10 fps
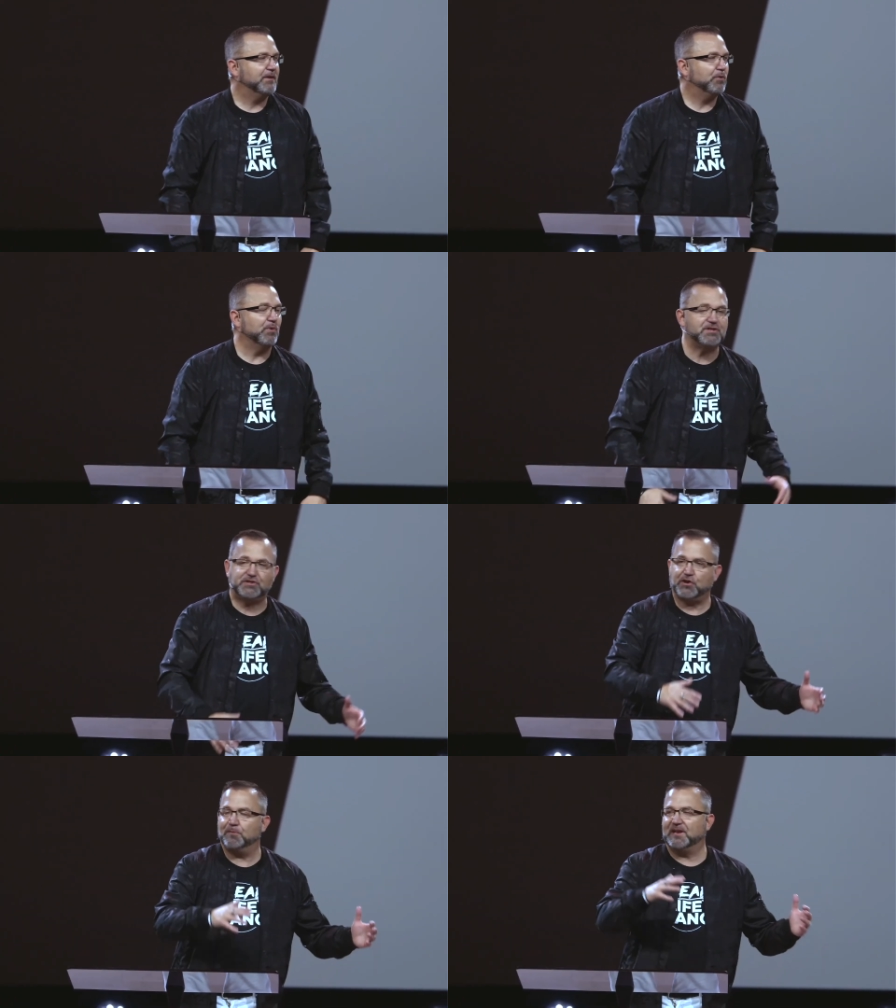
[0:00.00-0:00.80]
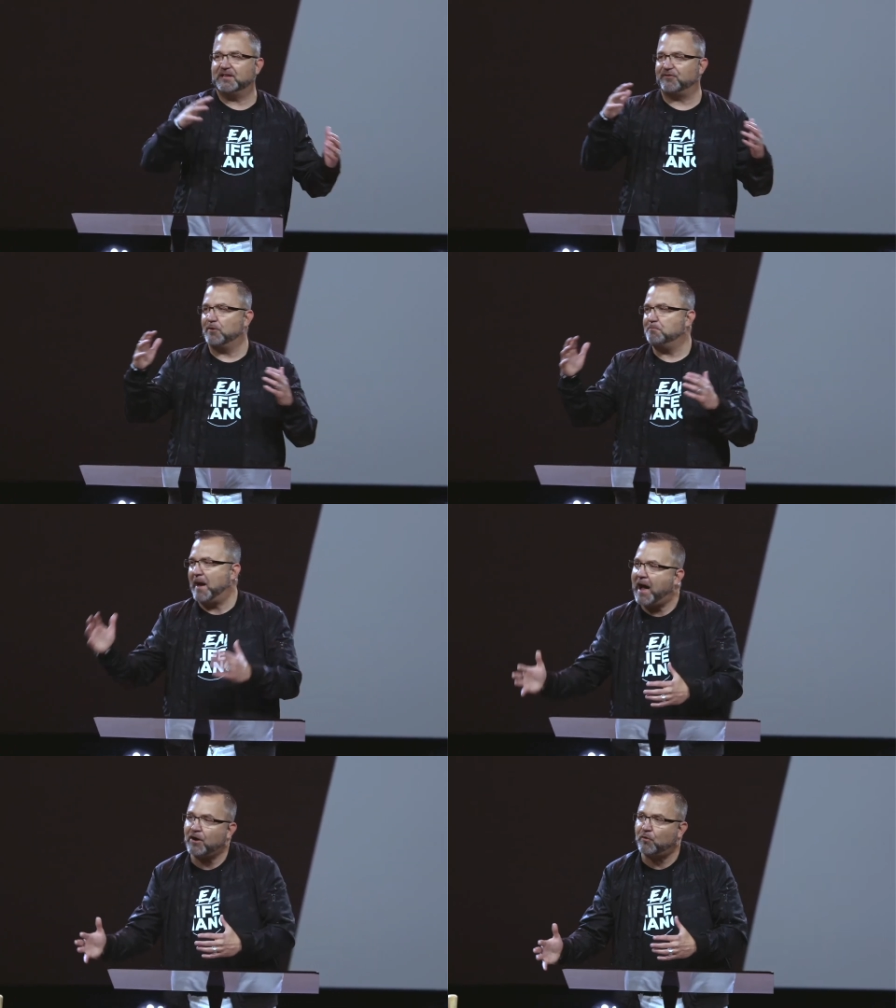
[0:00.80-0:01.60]
with so many different
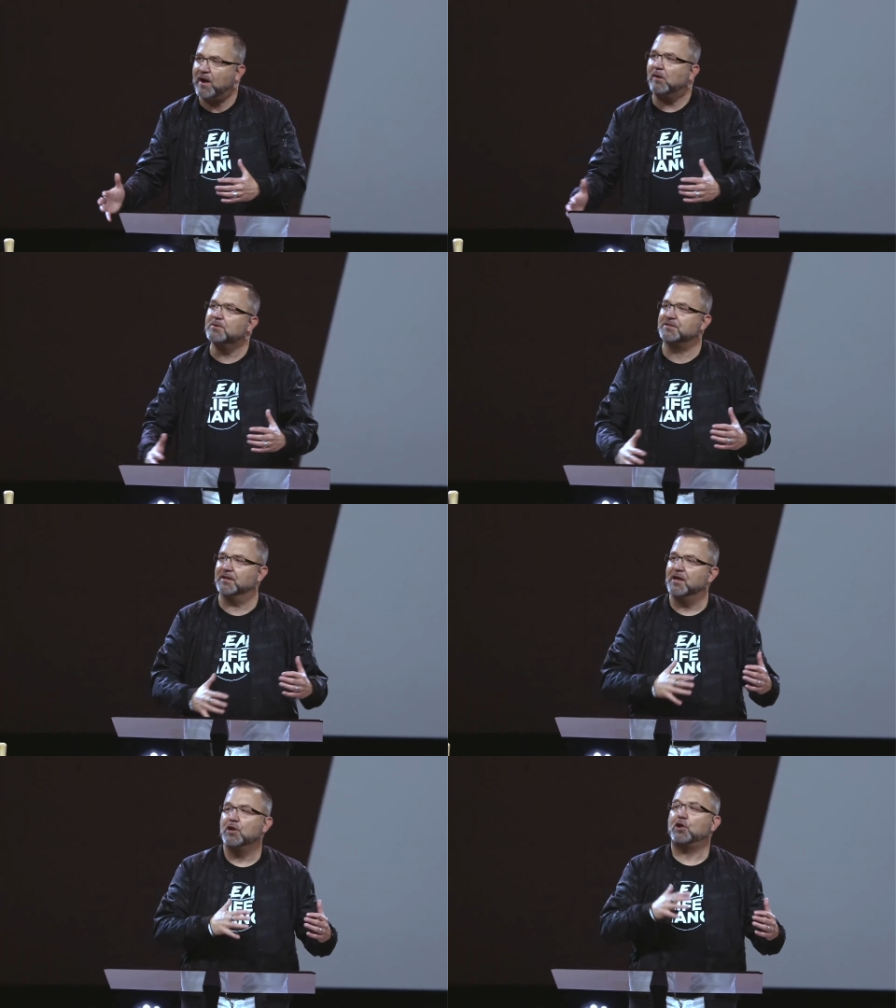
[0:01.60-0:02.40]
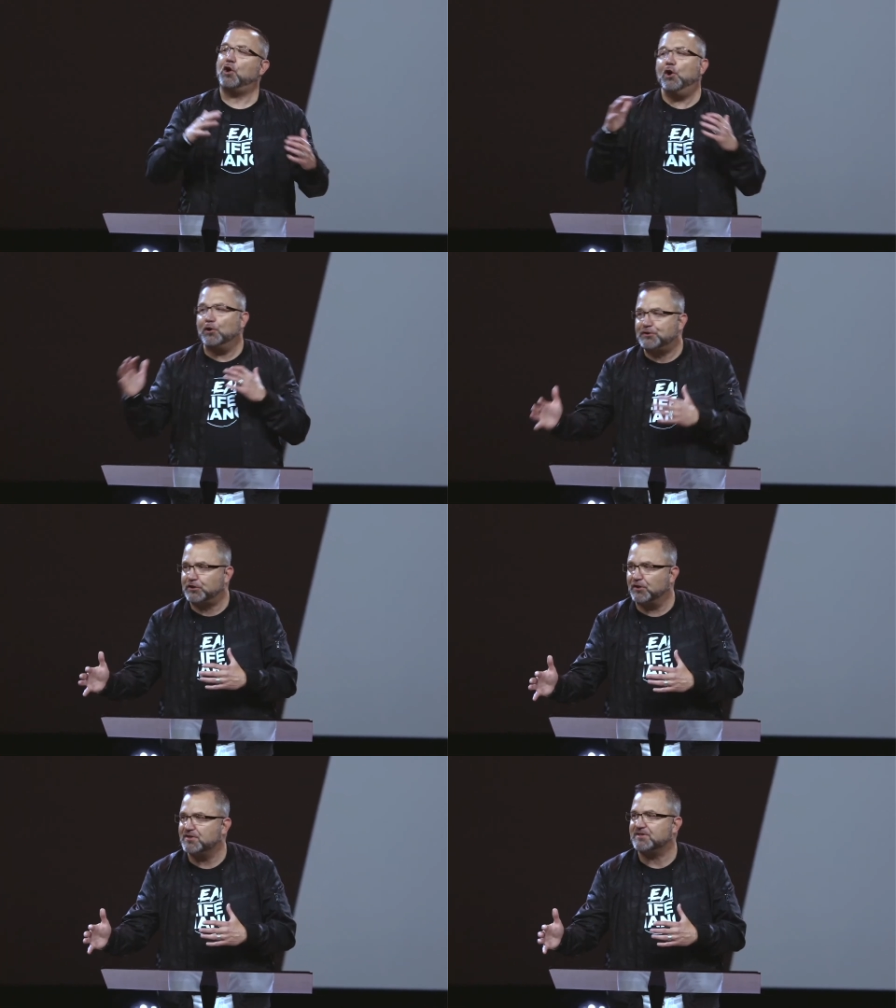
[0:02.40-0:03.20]
backgrounds and
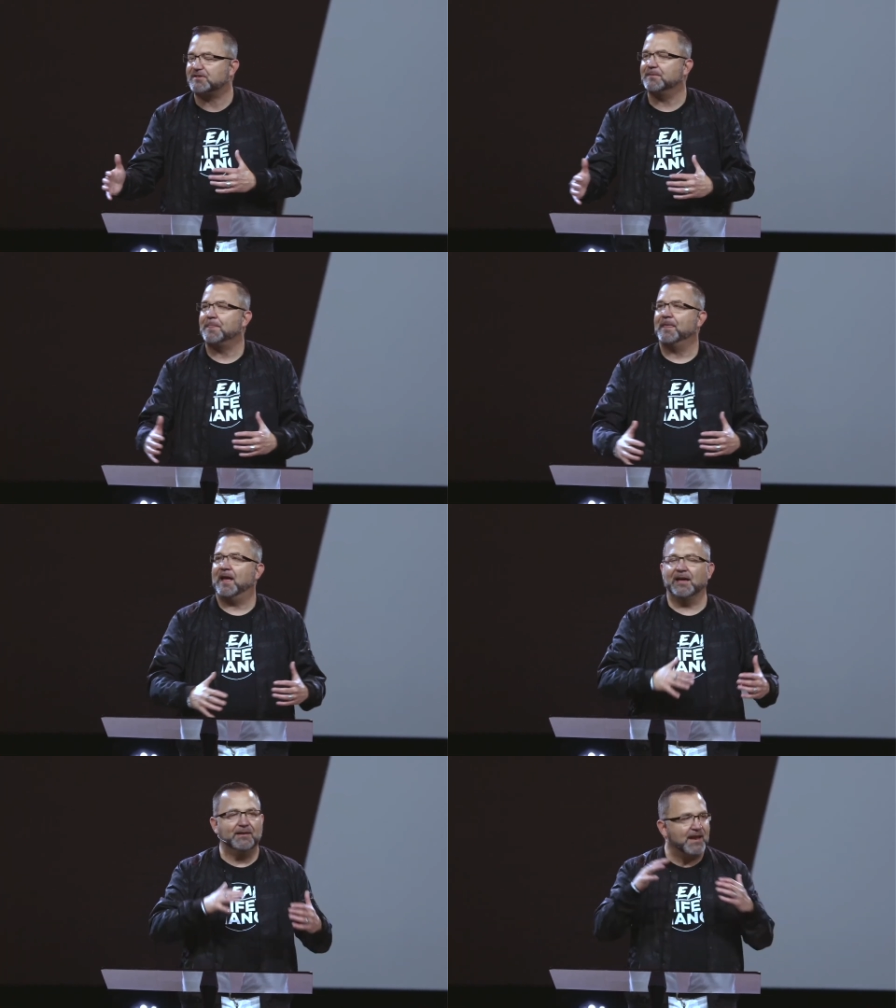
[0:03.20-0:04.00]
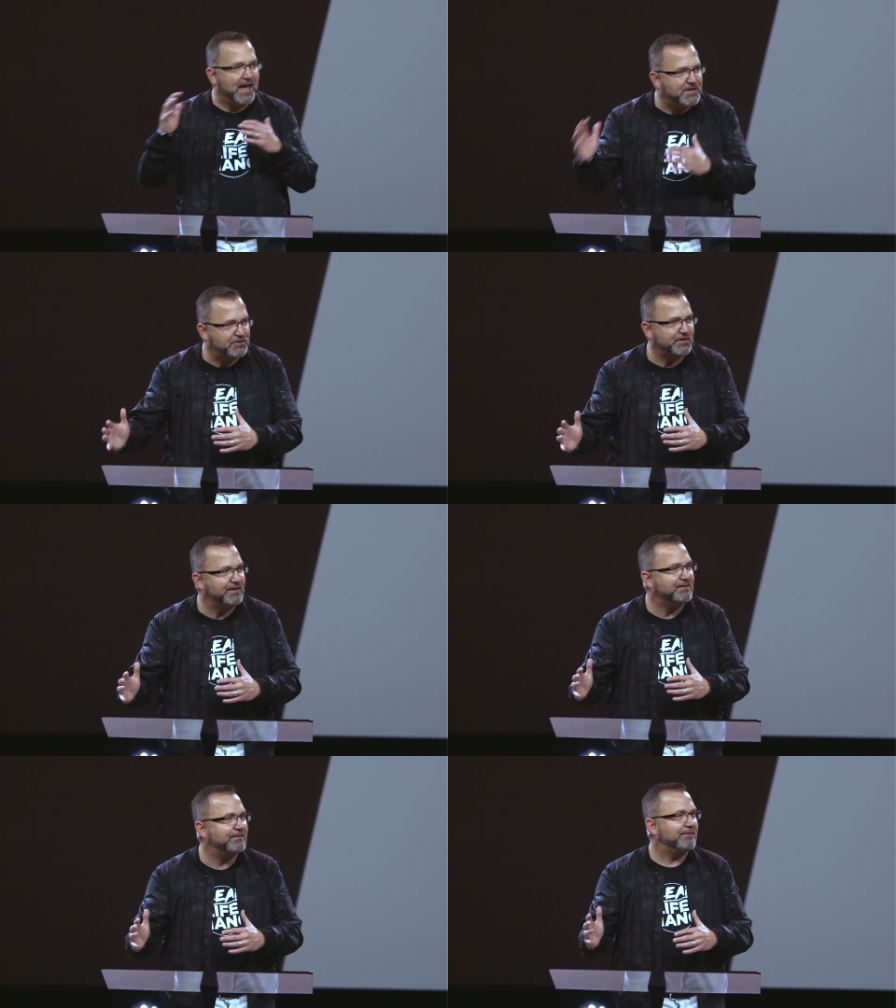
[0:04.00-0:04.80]
cultures and
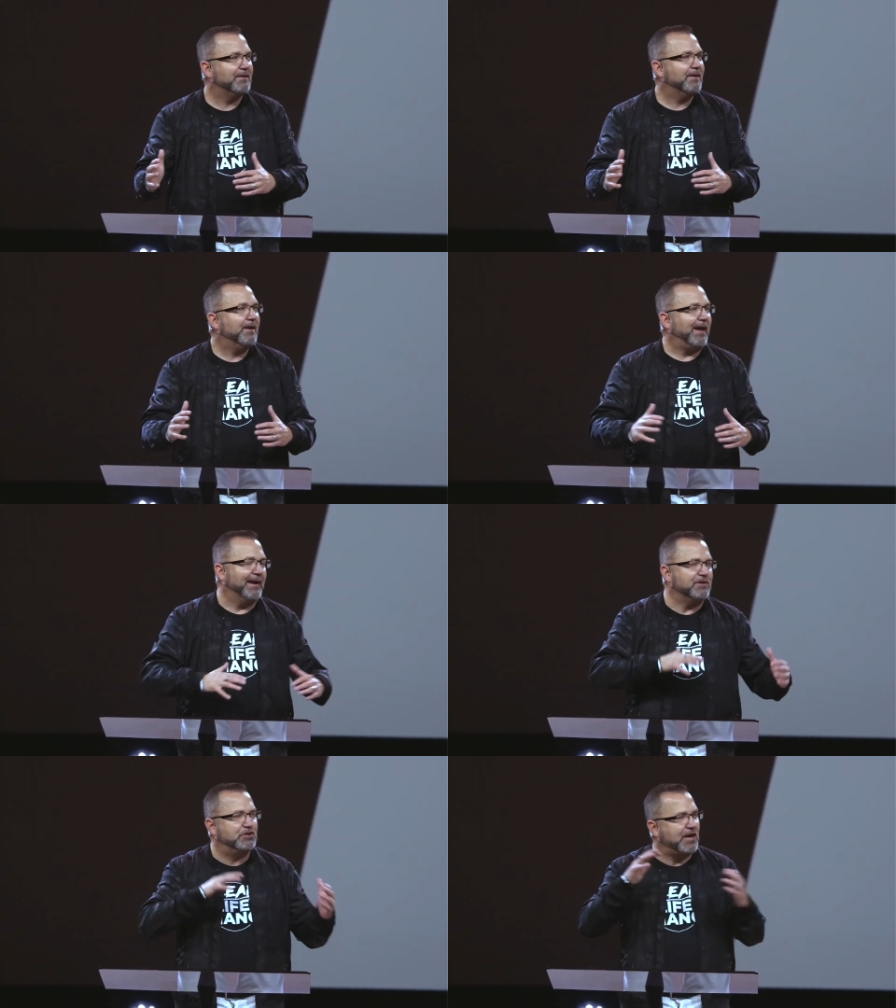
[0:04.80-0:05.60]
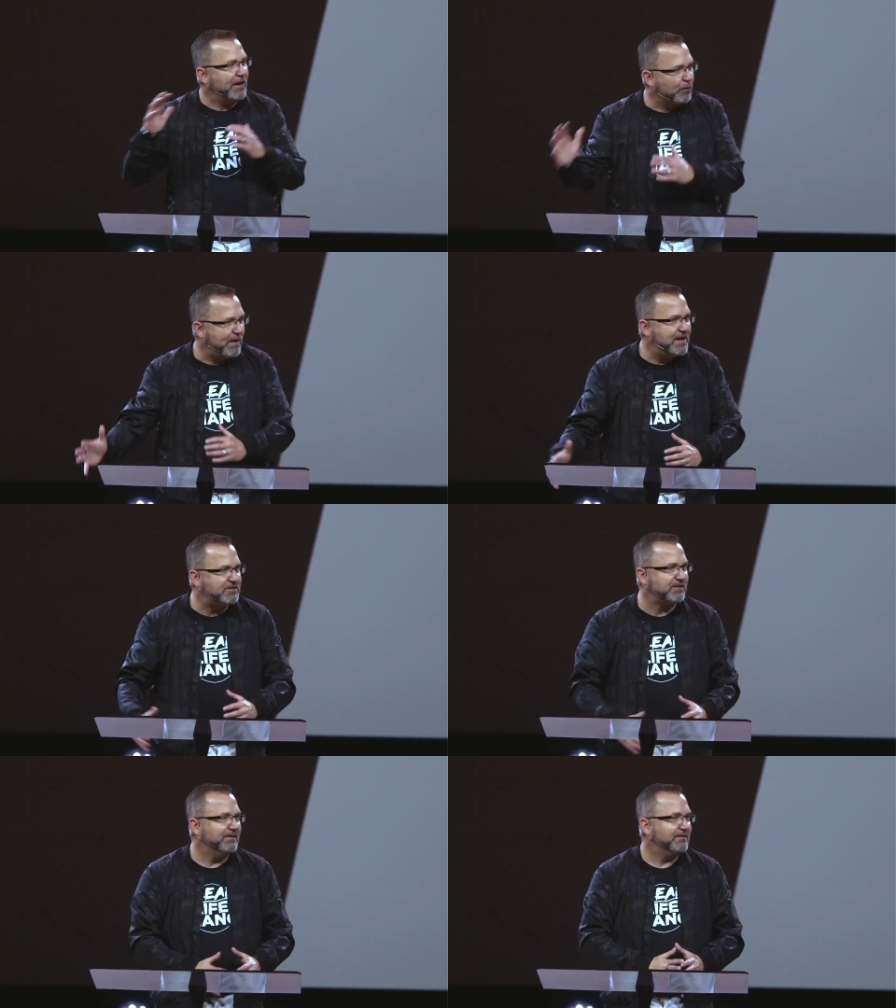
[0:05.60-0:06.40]
nations and
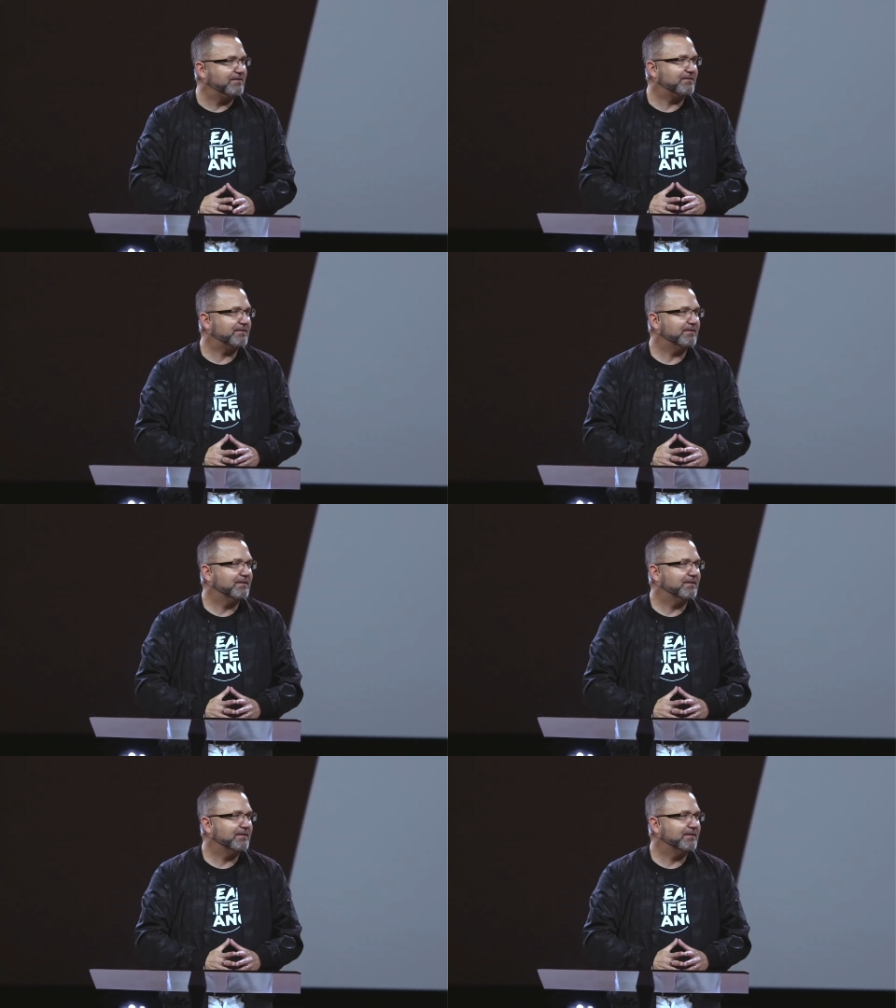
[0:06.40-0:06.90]
generations.